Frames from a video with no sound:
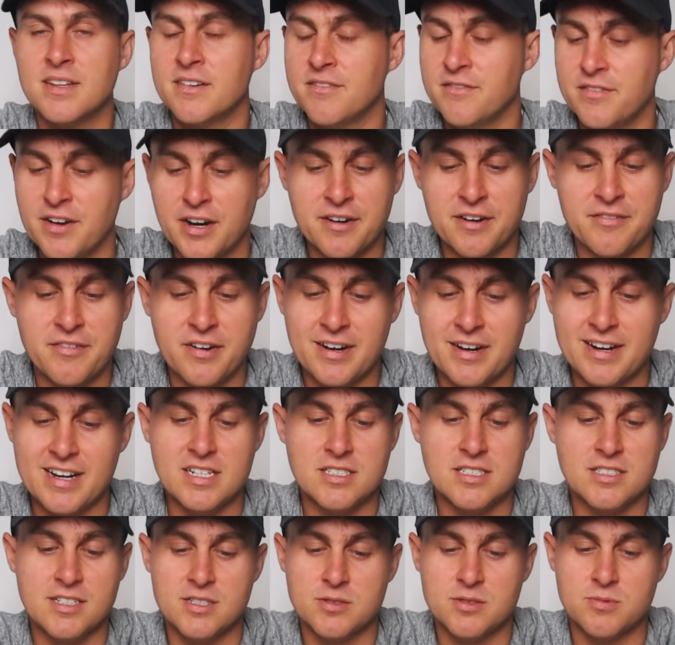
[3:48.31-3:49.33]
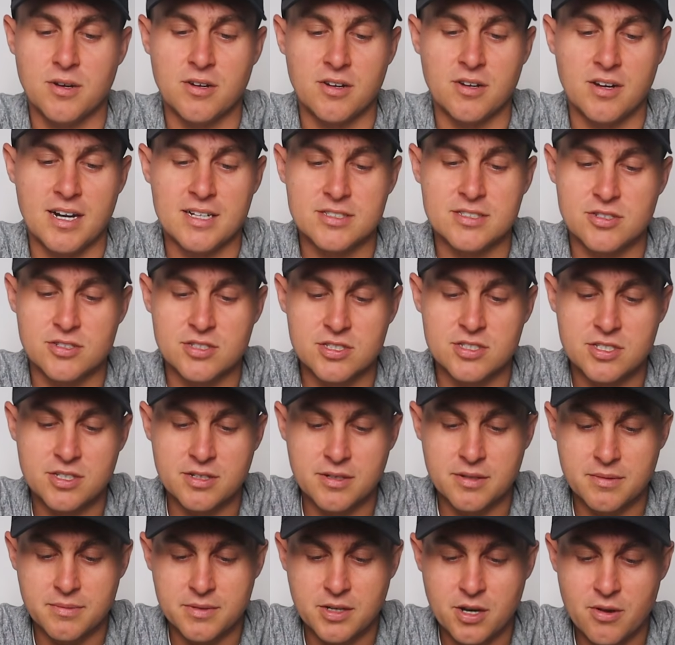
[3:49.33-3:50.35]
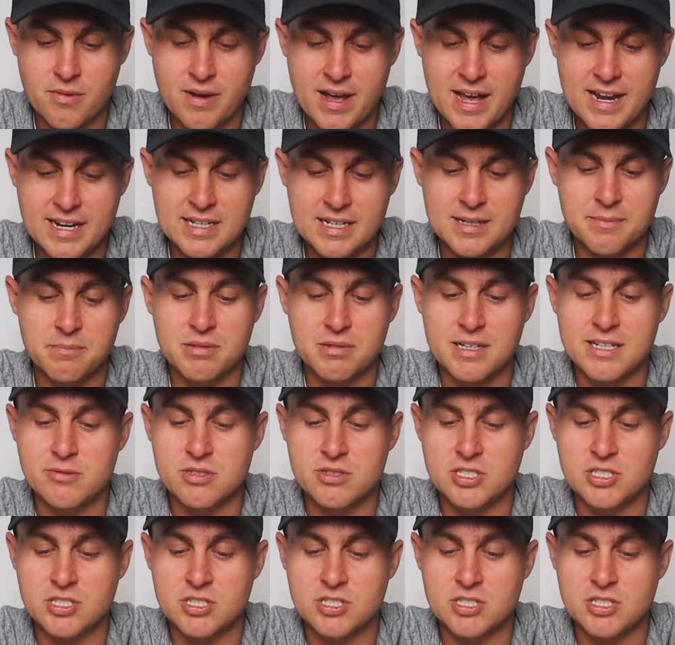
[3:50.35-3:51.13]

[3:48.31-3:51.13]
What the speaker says: Very, very easy as well, guys. So just go ahead and complete